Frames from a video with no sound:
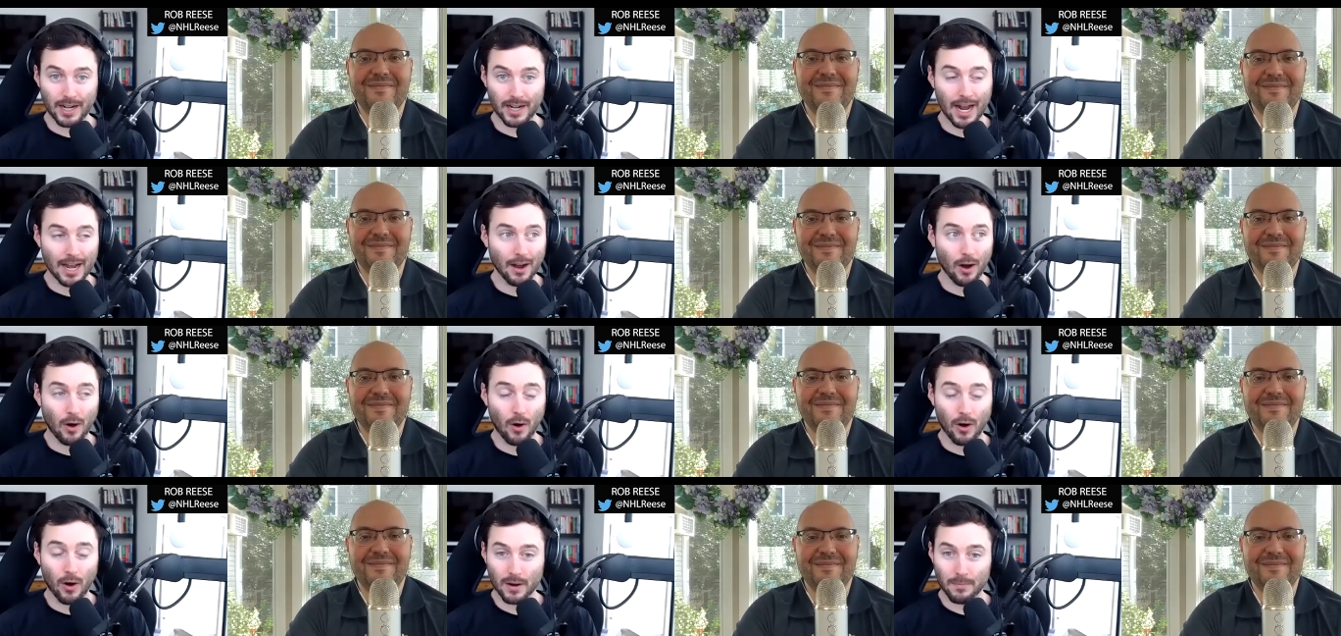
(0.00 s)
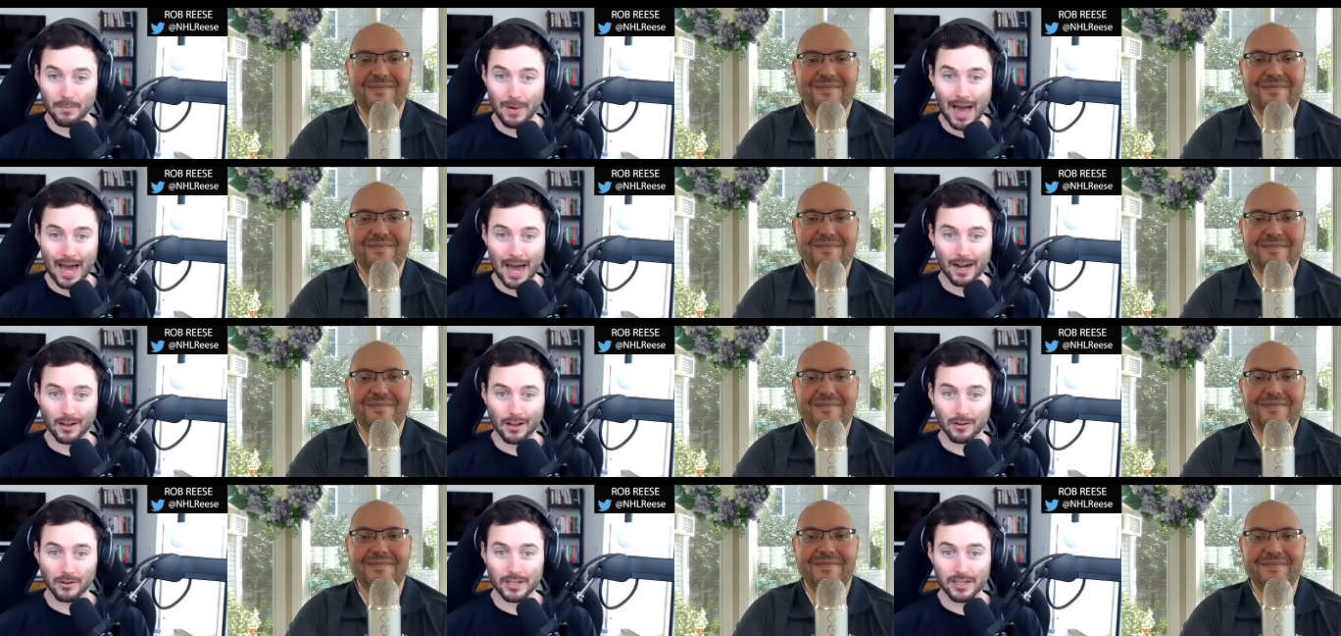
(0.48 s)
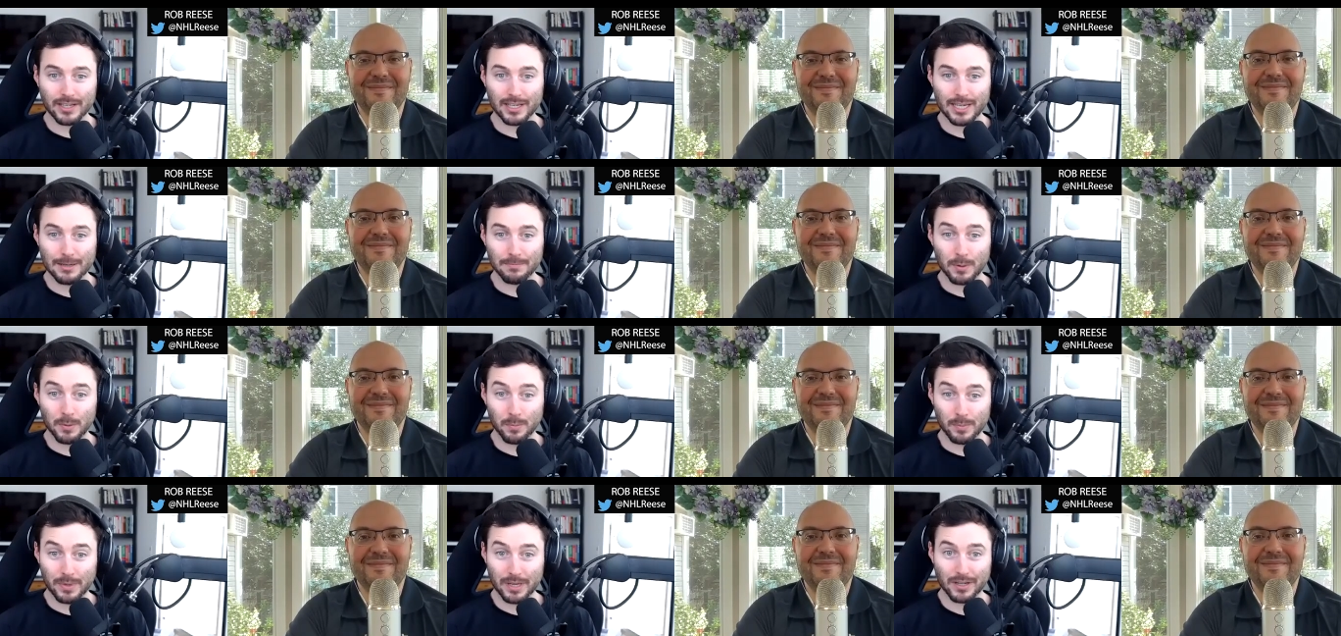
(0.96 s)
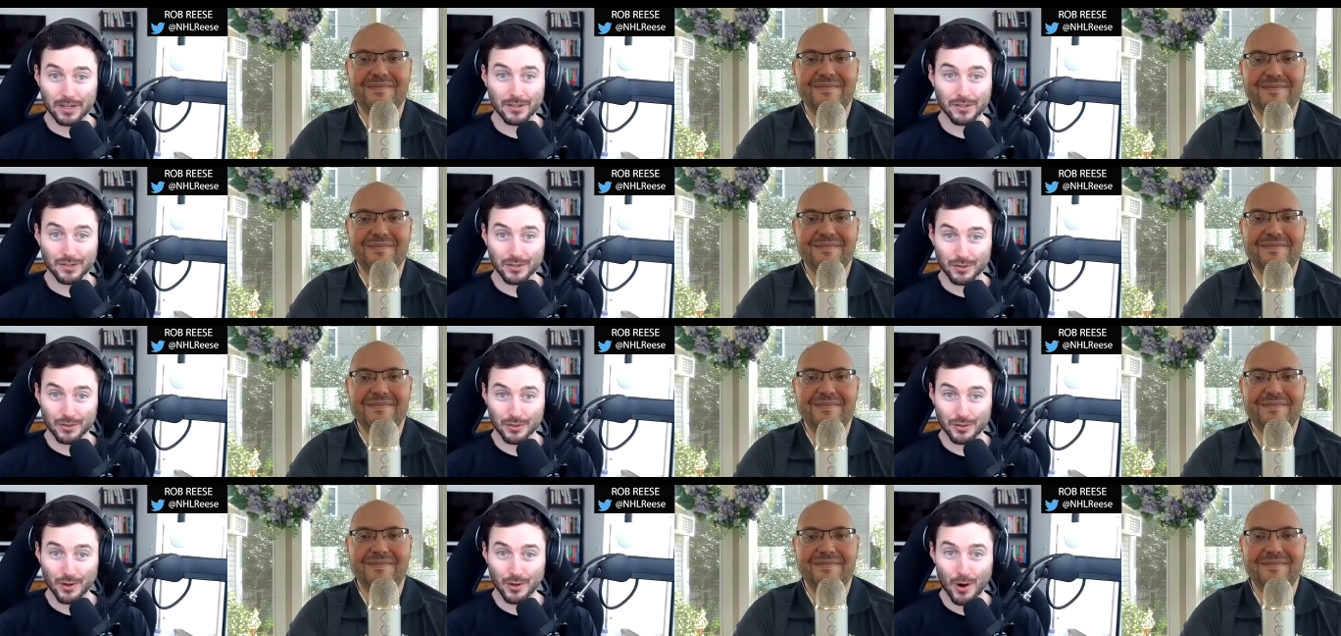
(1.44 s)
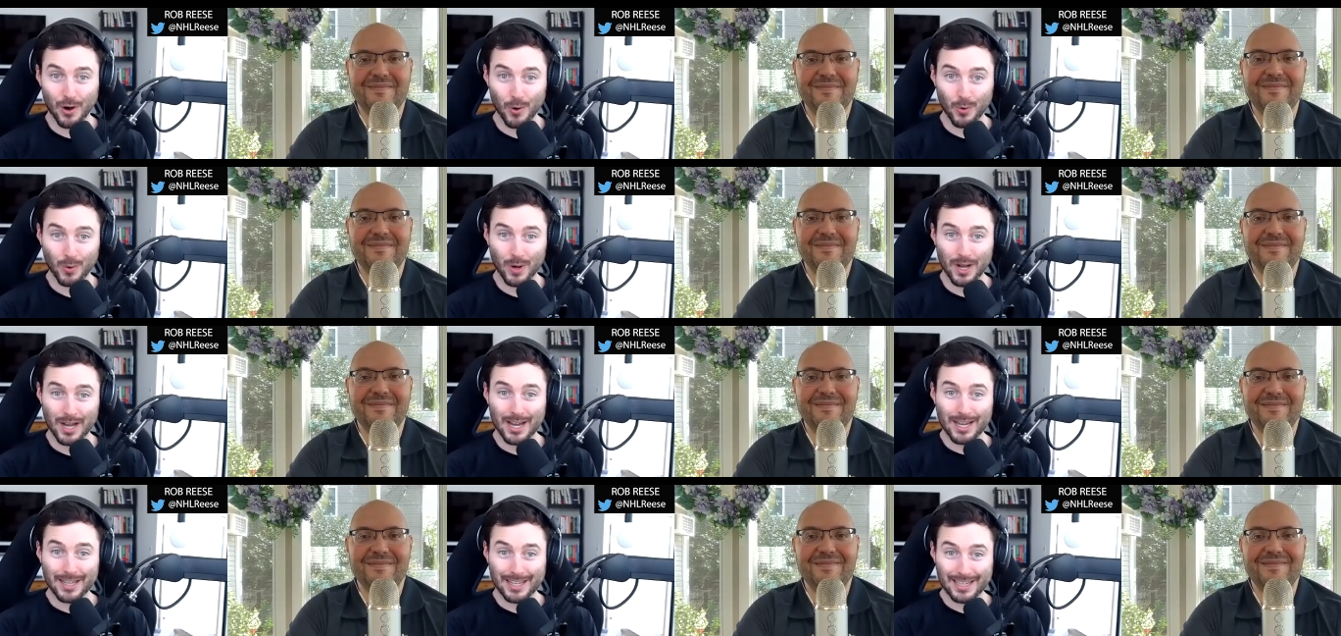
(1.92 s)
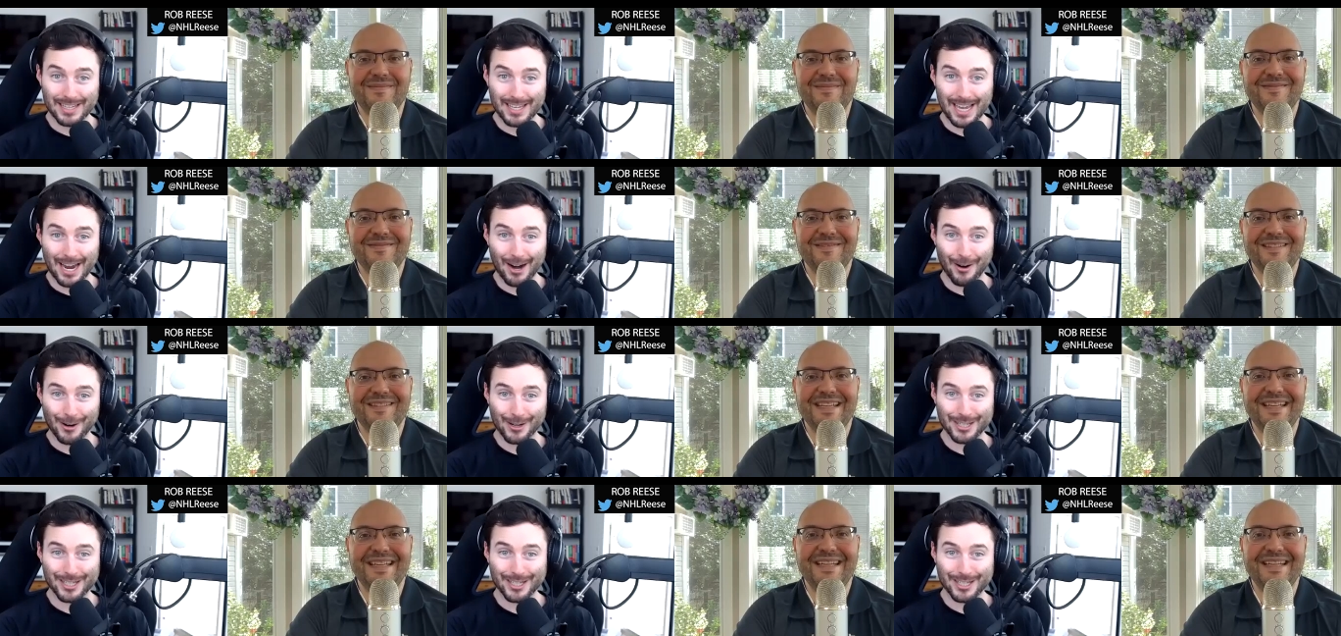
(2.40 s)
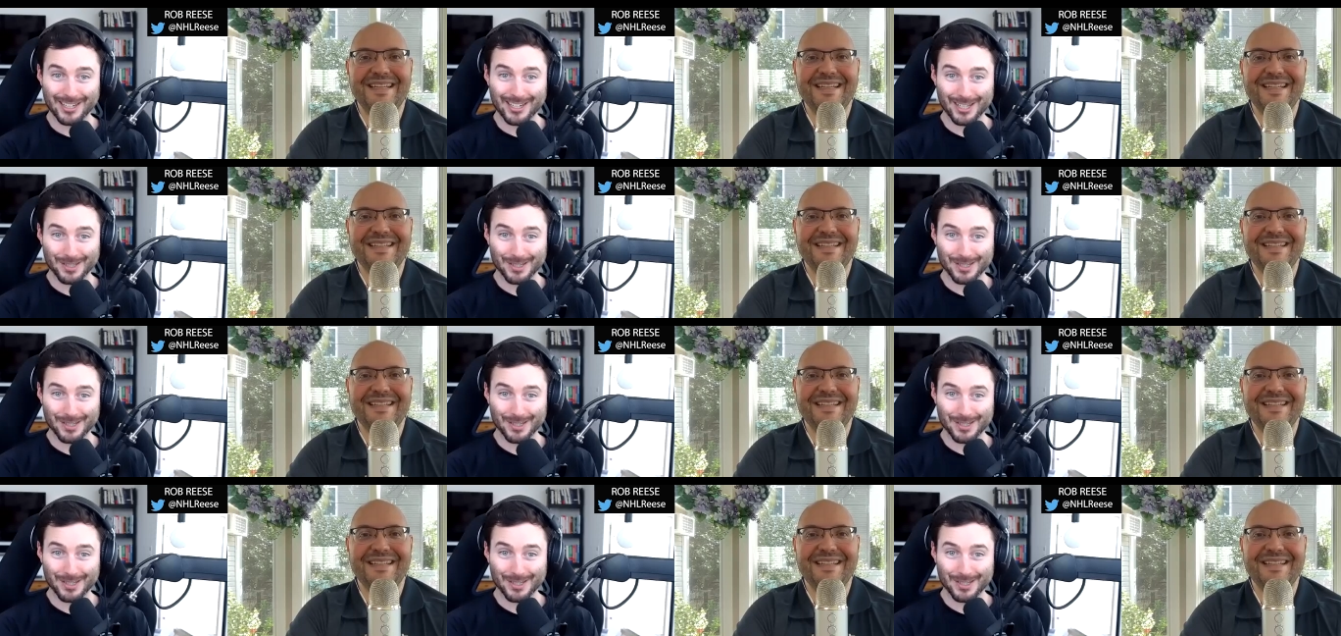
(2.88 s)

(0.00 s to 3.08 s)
Speaker 1: I automatically keep him because you know the guaranteed yeah.